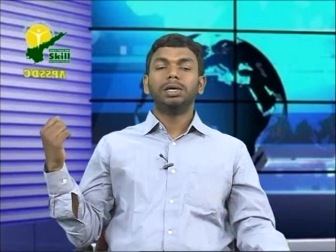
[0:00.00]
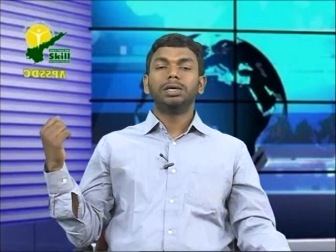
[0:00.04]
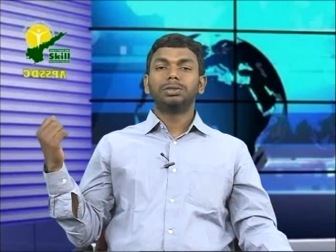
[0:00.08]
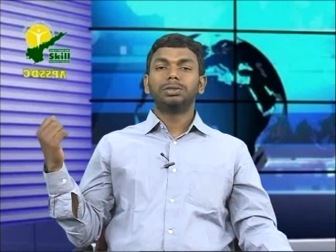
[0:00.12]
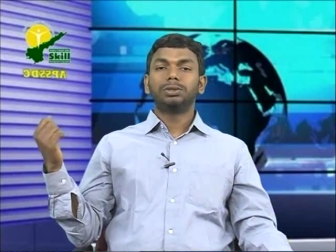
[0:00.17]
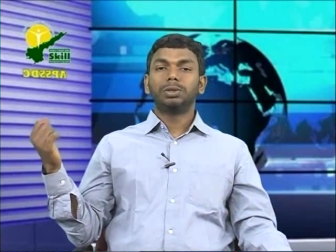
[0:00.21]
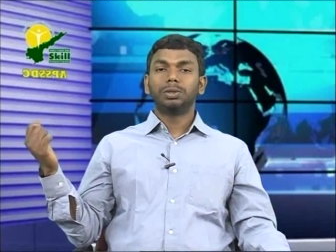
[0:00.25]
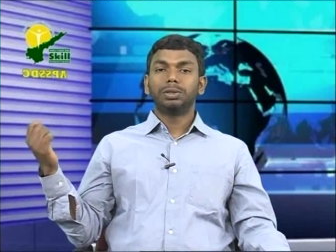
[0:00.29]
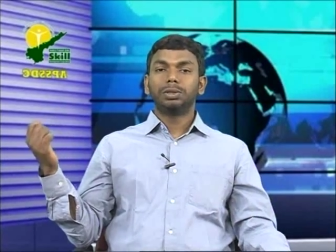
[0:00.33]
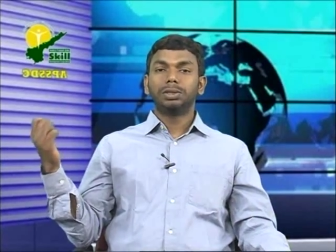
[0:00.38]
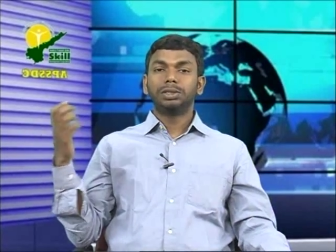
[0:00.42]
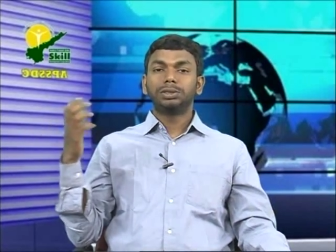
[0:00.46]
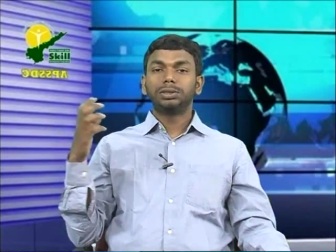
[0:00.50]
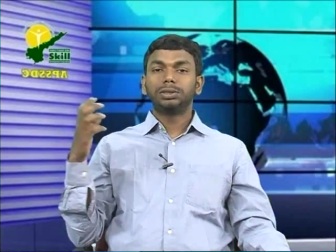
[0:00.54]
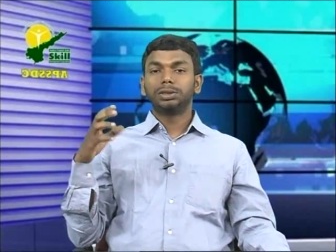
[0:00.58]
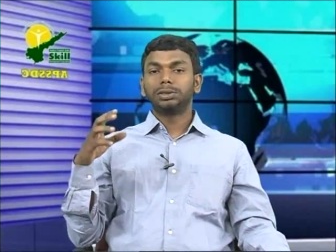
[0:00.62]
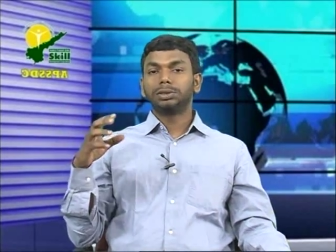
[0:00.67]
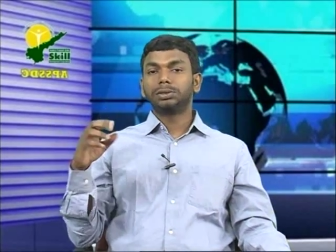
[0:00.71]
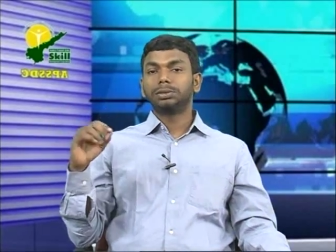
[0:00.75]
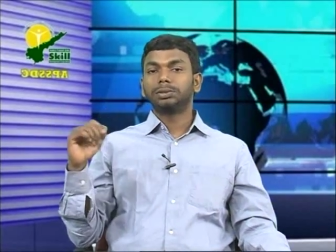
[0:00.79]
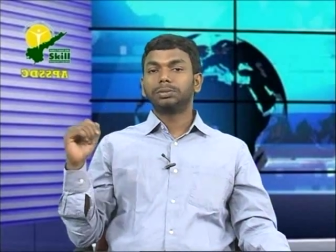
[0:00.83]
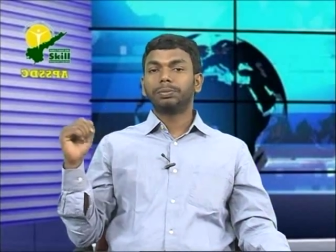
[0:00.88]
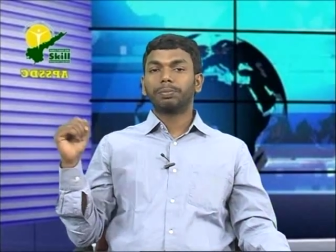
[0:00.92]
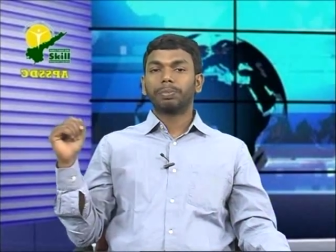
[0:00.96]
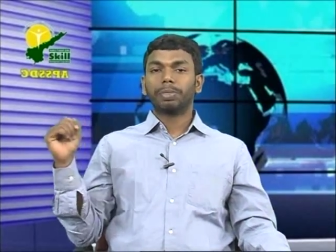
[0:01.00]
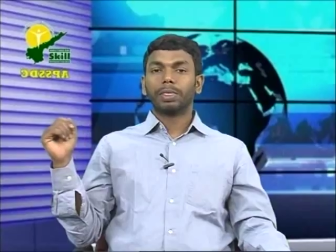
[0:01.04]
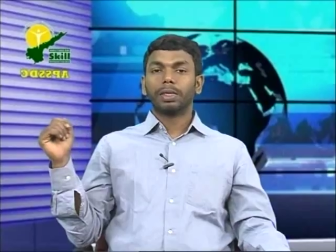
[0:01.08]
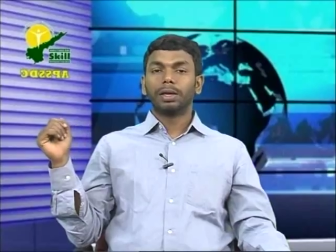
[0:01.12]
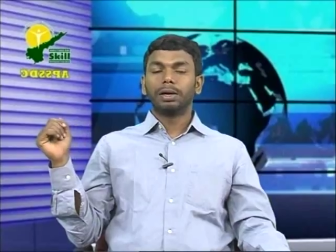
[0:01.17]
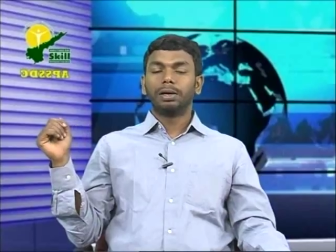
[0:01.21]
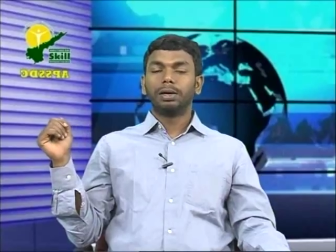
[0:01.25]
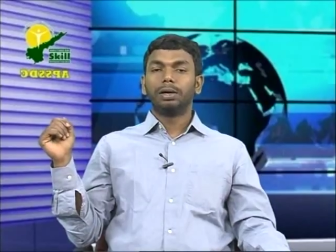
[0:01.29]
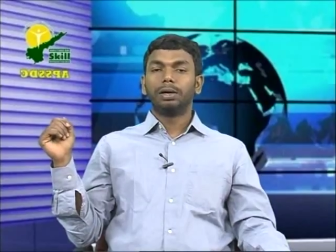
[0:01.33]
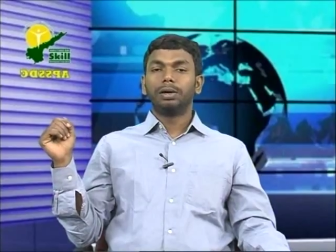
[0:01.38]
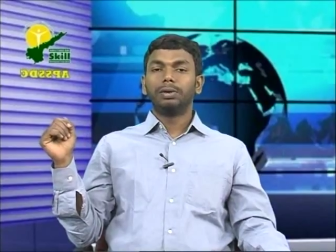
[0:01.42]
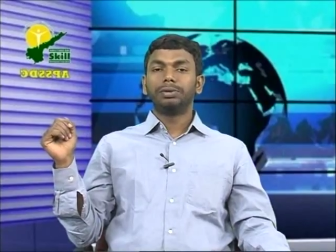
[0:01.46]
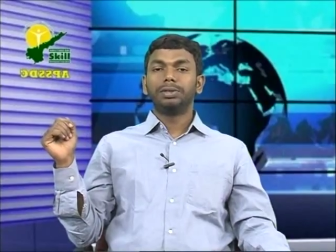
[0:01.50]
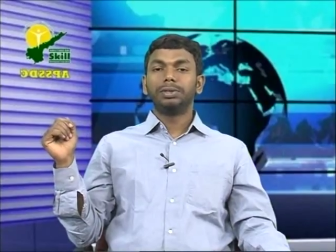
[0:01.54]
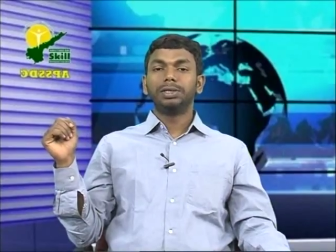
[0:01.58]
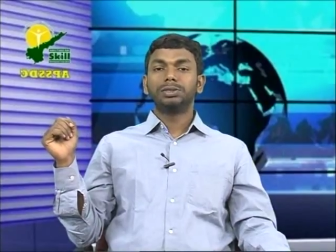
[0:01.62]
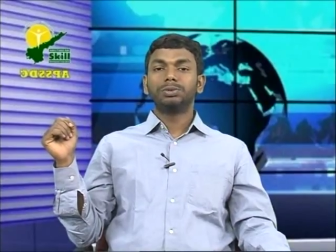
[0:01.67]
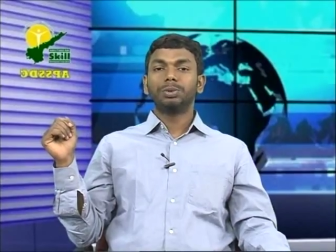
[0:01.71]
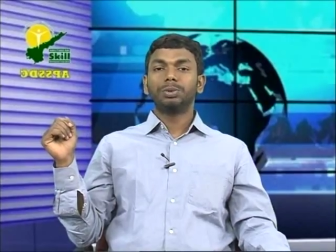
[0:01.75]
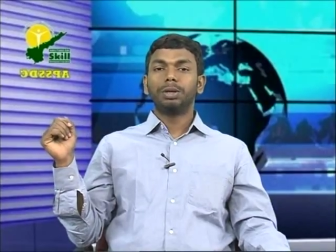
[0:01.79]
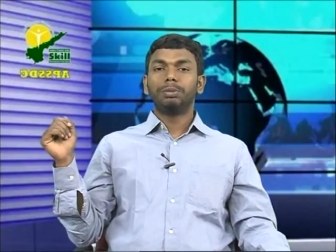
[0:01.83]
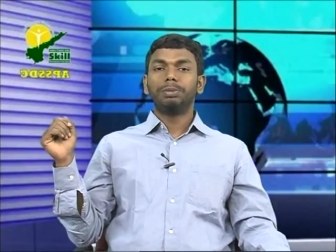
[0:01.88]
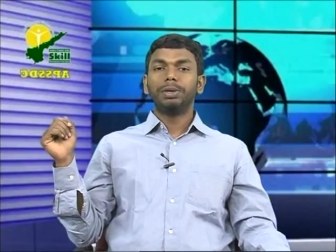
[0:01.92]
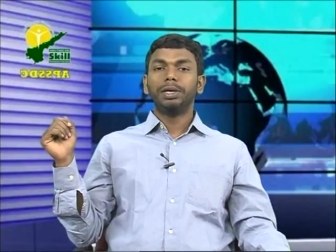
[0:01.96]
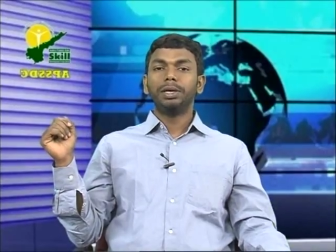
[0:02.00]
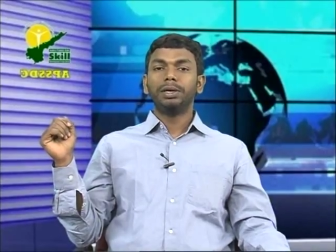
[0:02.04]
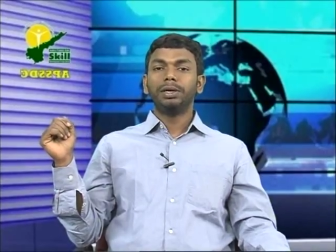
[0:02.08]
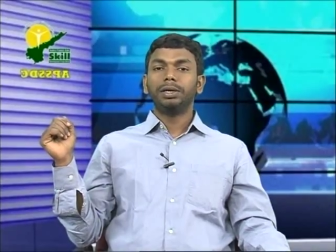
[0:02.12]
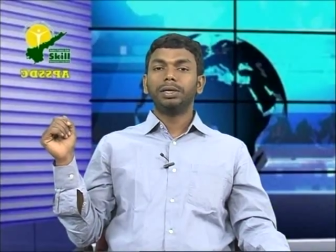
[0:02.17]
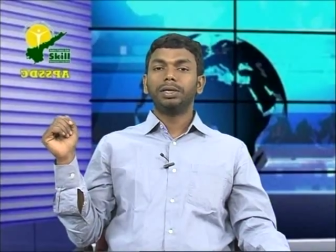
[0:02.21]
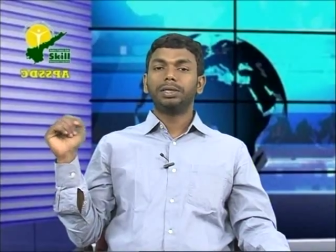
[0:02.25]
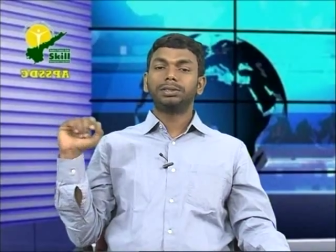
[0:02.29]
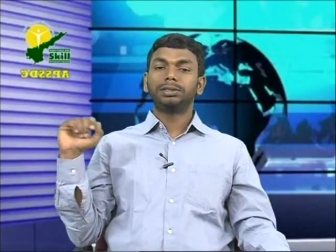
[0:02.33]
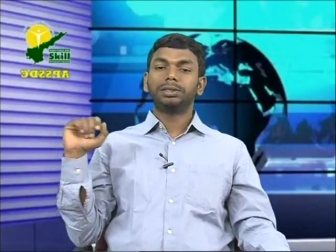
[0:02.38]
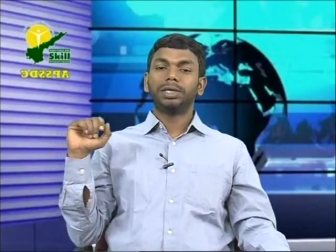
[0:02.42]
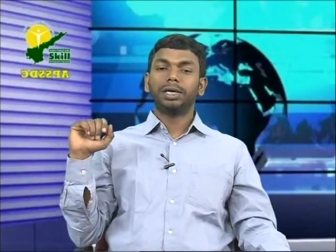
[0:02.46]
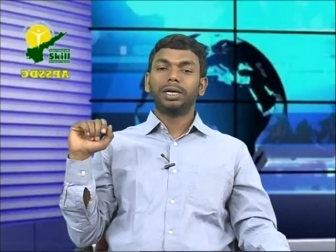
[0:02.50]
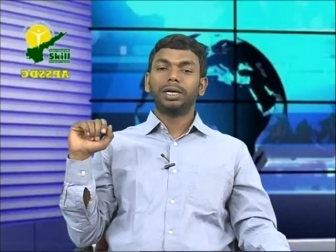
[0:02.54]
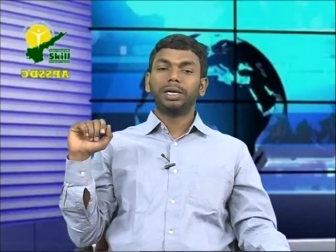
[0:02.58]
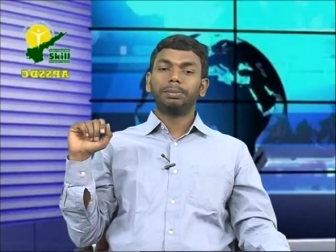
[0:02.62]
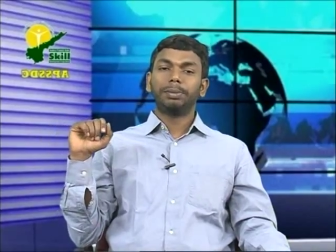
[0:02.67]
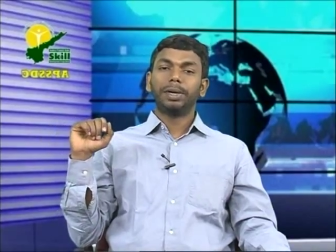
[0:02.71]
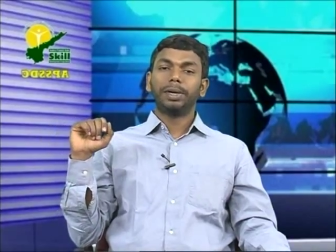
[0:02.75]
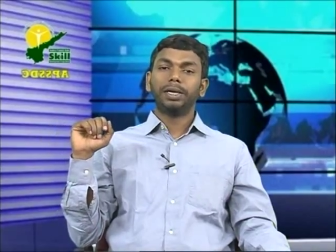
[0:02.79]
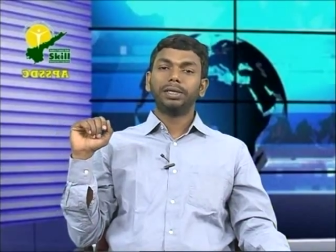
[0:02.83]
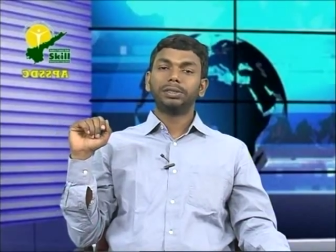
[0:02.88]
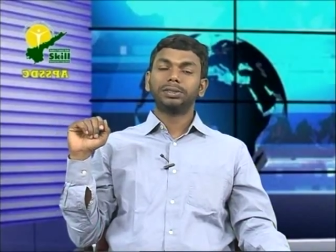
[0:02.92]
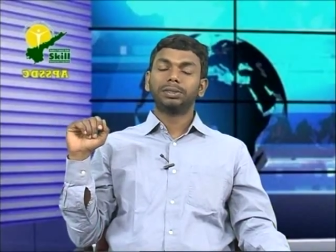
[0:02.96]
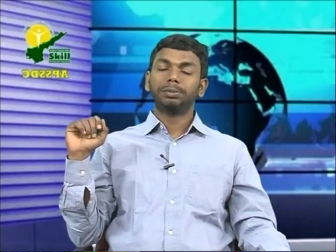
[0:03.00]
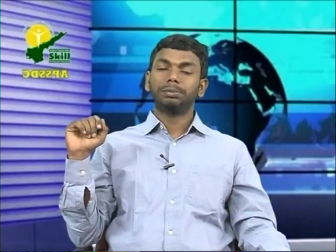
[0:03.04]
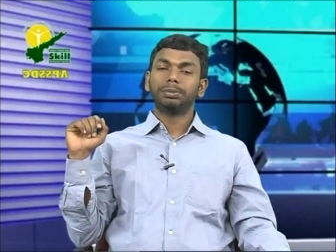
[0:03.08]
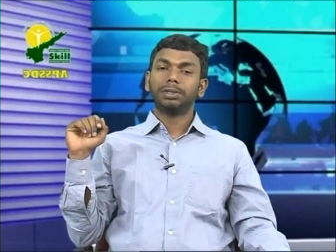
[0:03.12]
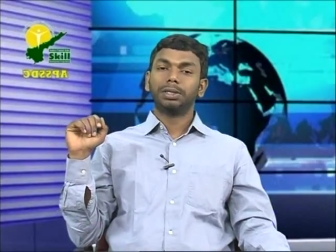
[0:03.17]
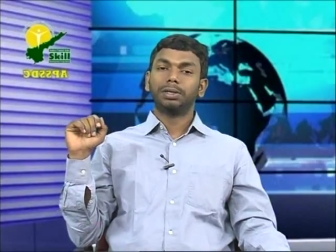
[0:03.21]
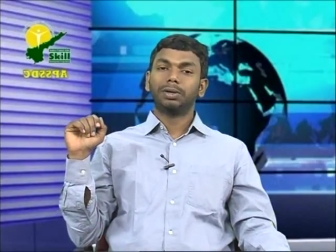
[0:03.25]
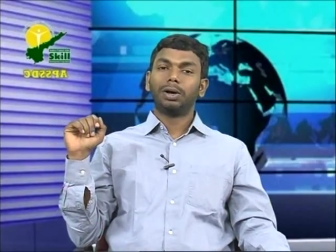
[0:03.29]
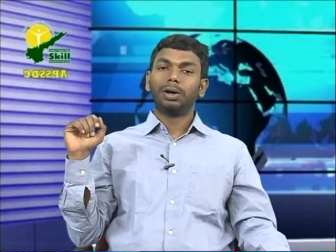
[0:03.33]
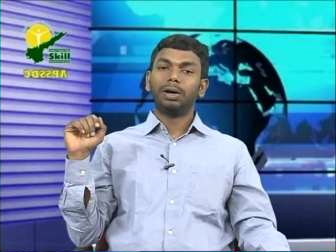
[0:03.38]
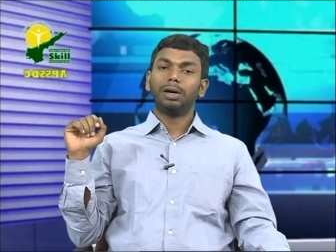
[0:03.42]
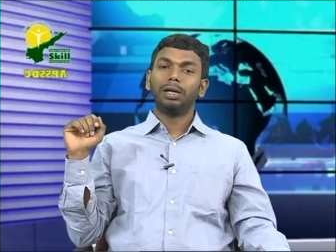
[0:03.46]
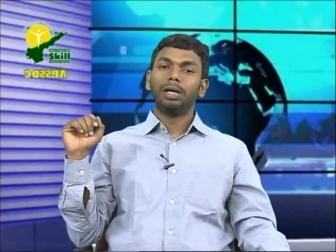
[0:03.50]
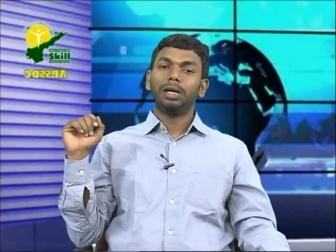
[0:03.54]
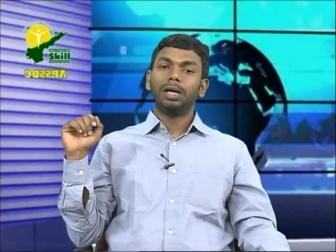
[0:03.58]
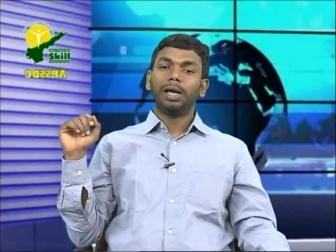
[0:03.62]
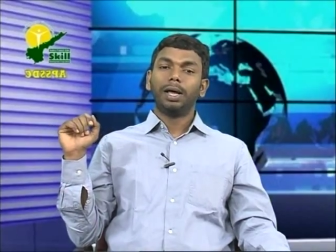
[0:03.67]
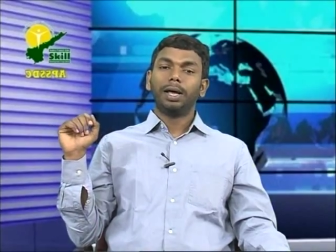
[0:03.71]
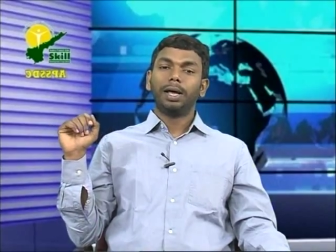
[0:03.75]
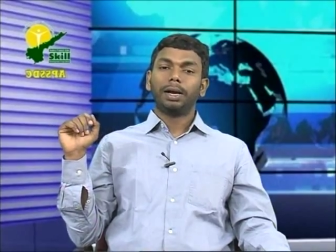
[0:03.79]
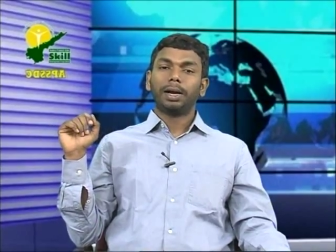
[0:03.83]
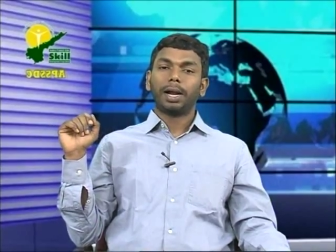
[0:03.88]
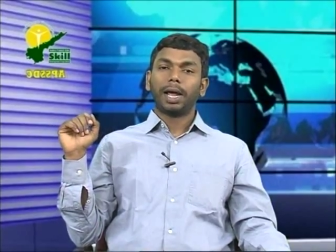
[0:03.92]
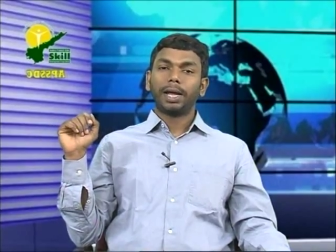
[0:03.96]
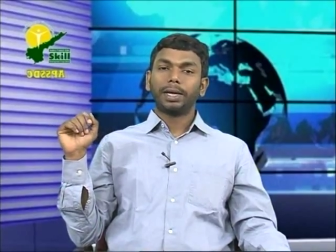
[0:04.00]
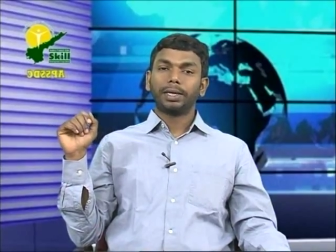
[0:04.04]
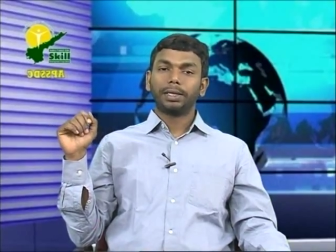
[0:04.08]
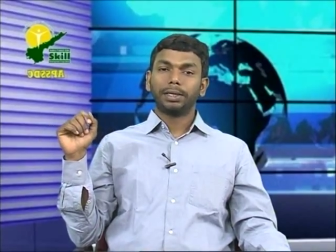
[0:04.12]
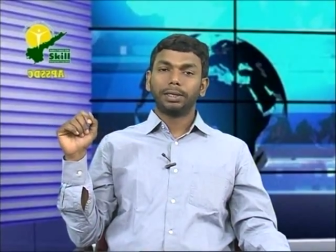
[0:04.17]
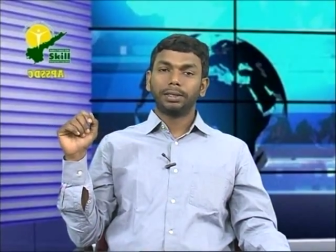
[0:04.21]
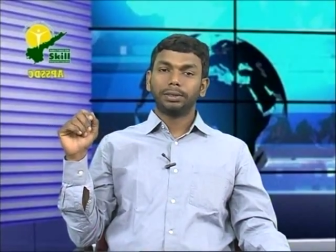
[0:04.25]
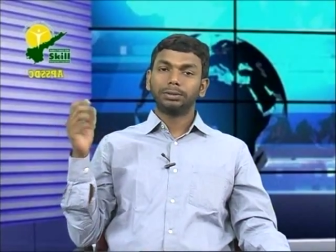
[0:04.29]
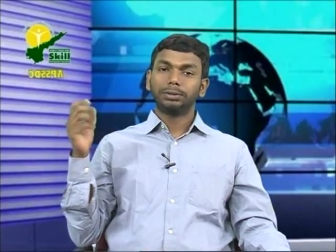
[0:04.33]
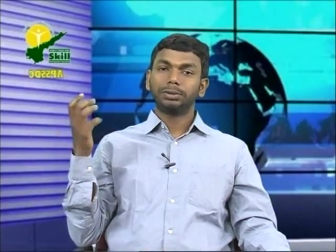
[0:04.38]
So this will be decided by something called ranking.